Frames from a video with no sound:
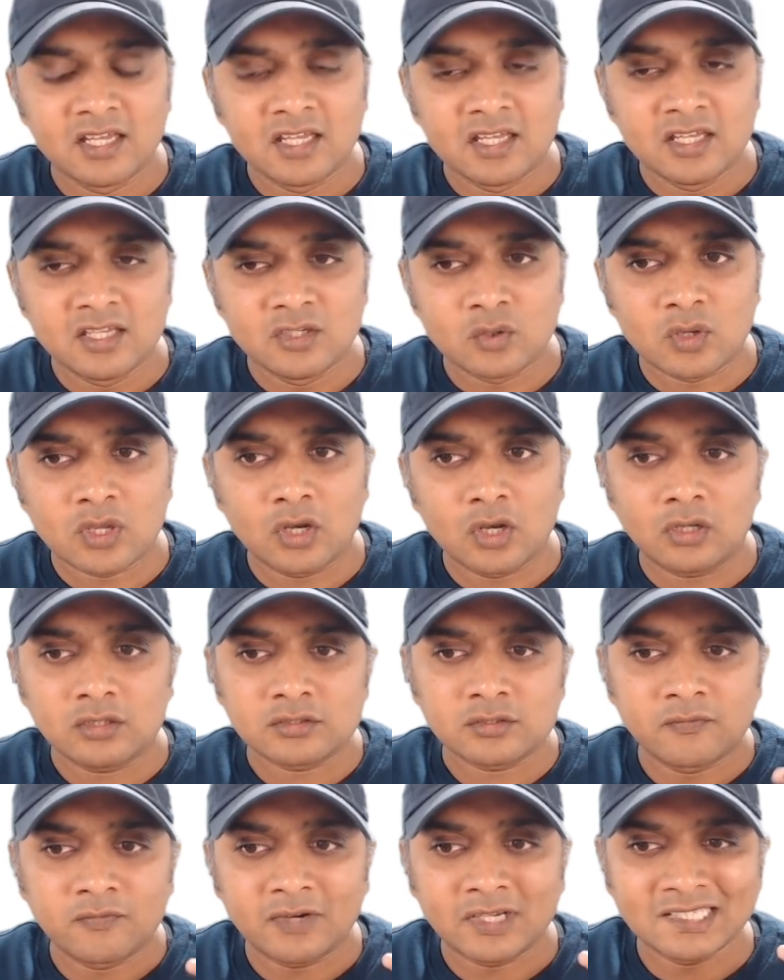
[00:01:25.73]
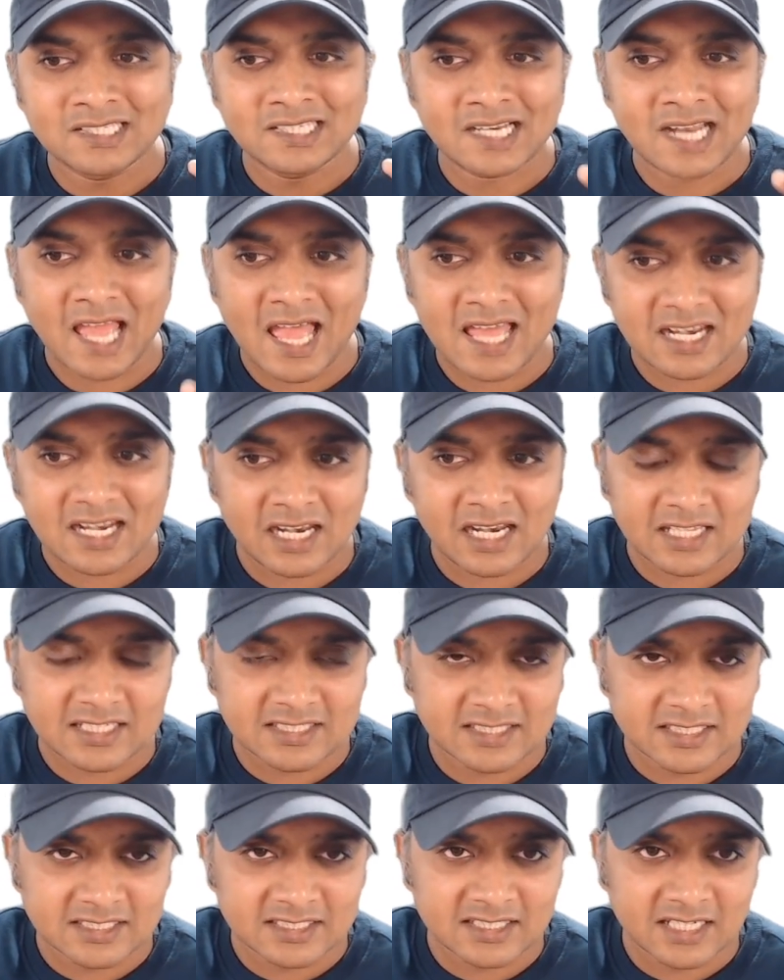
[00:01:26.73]
You can also further
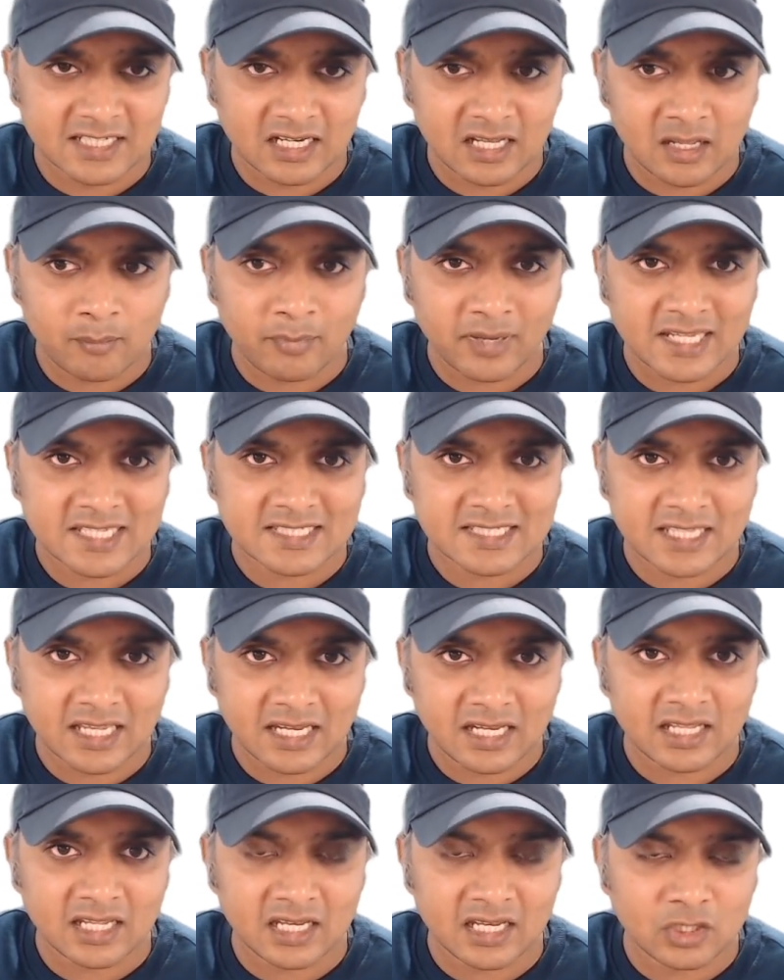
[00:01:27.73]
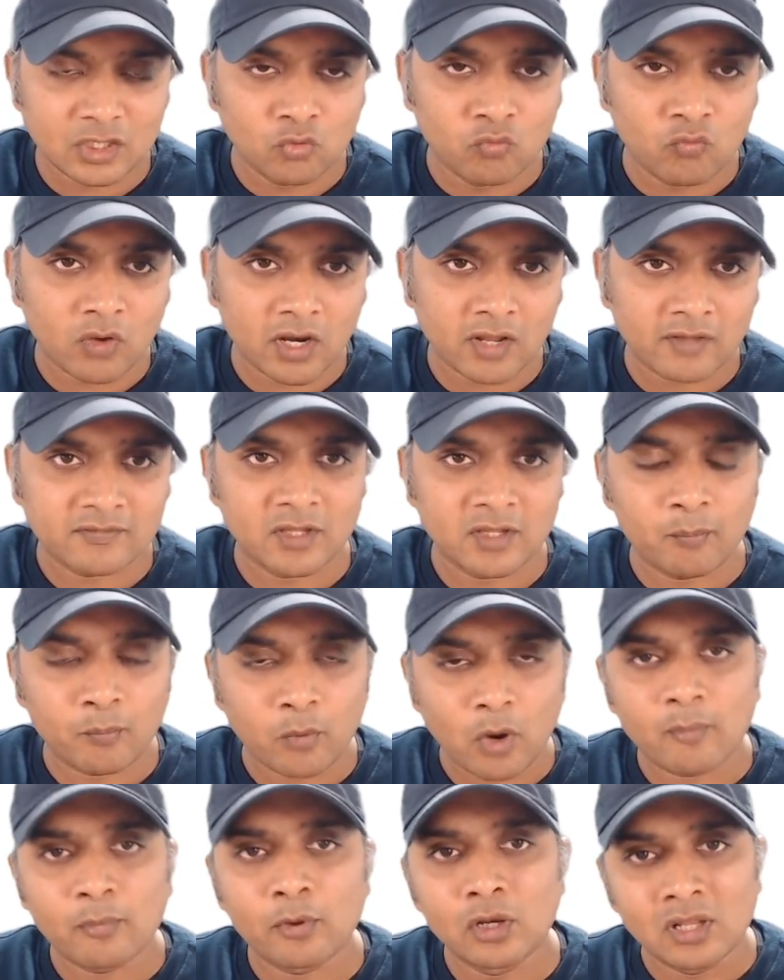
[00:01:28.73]
analyze this data by sending it to one of the
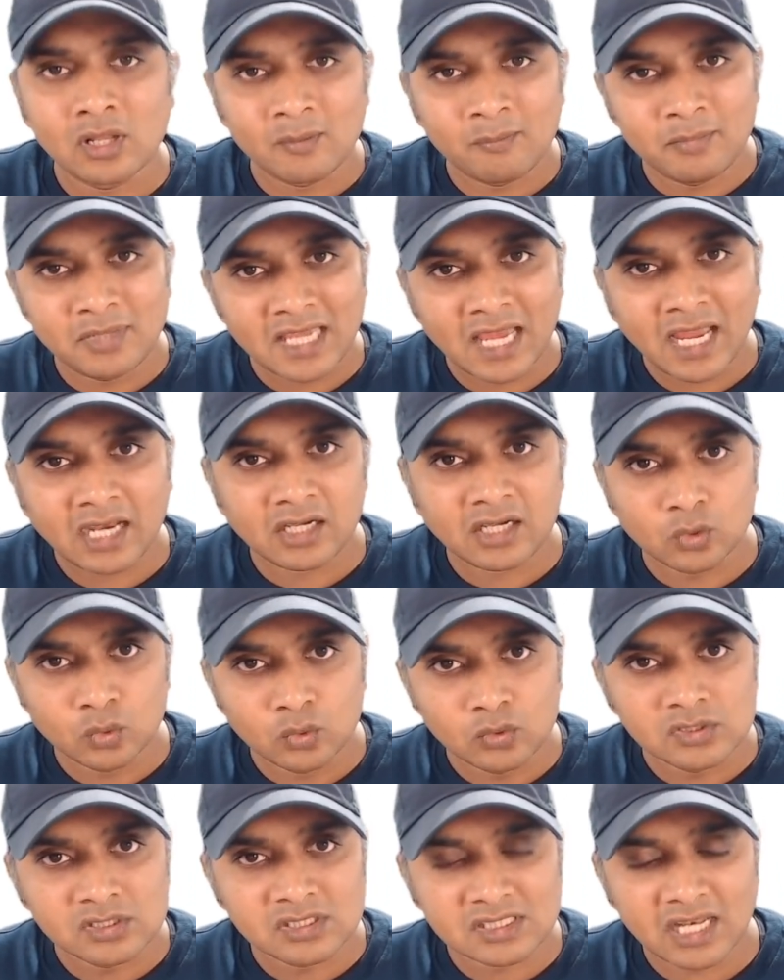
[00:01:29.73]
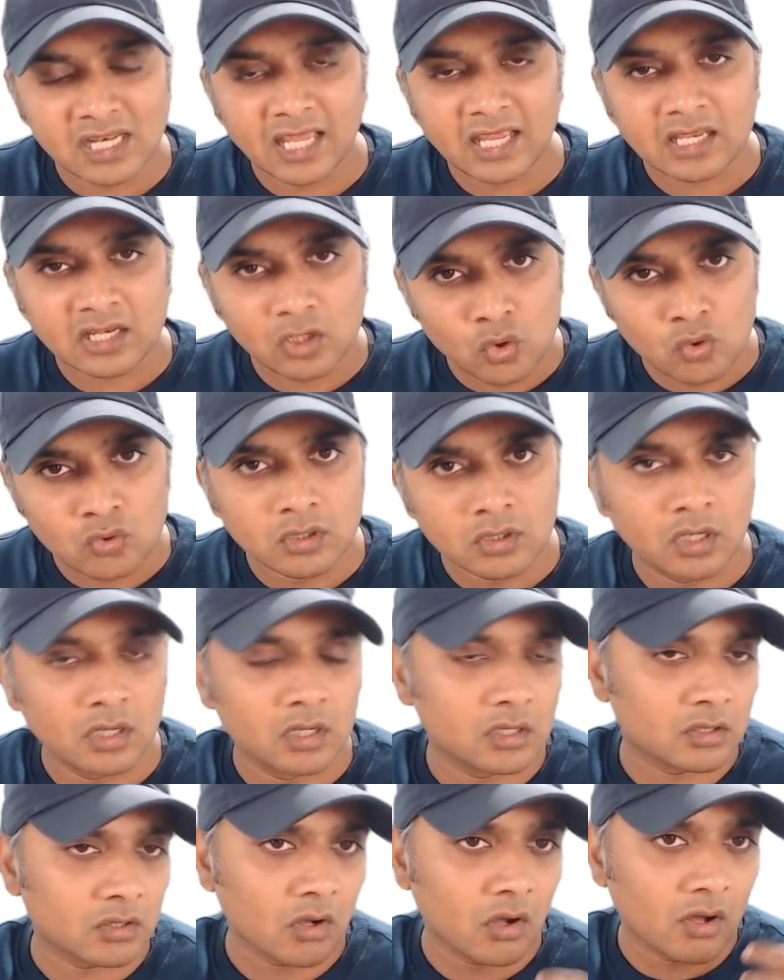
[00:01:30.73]
popular BI tools like
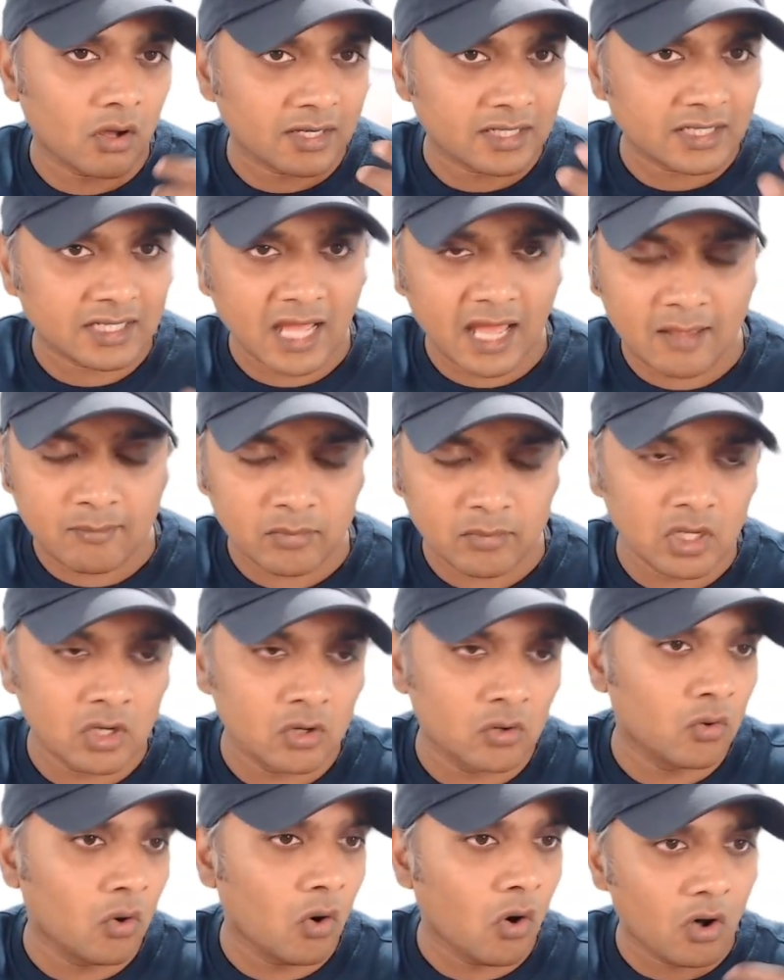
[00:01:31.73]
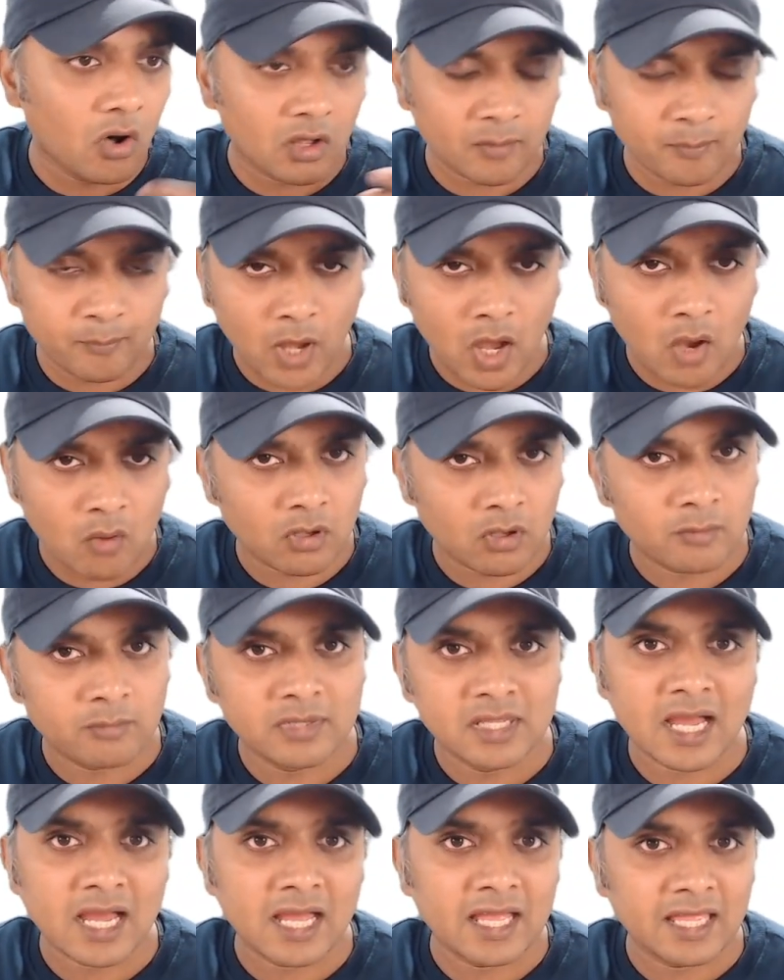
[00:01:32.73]
Looker or Tableau or Power
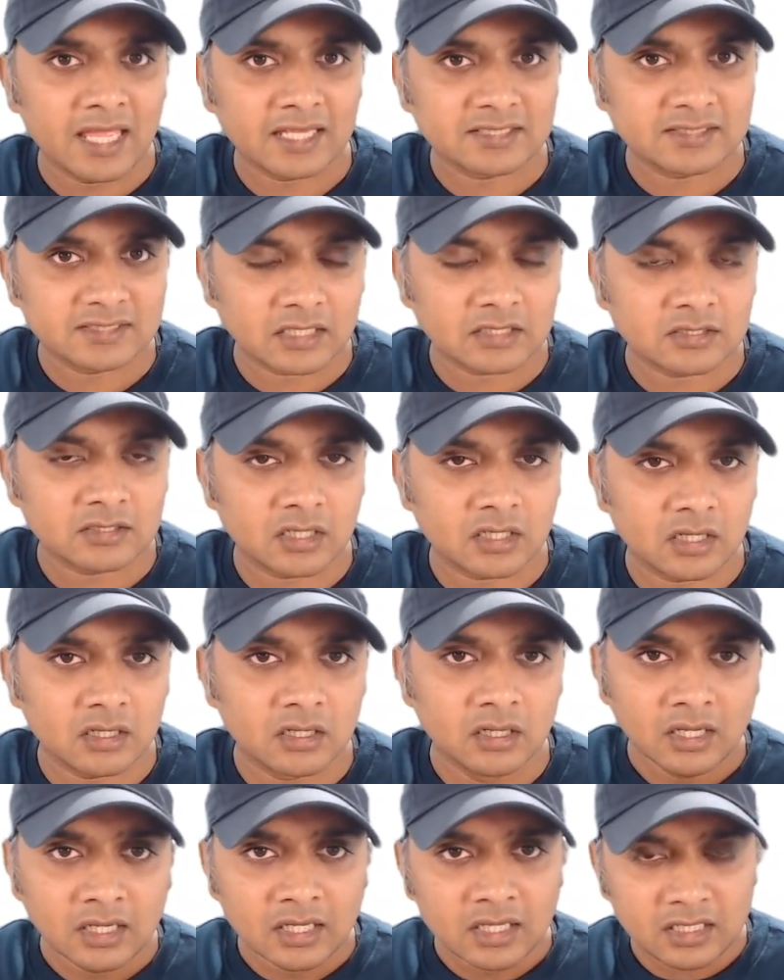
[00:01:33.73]
BI, etc.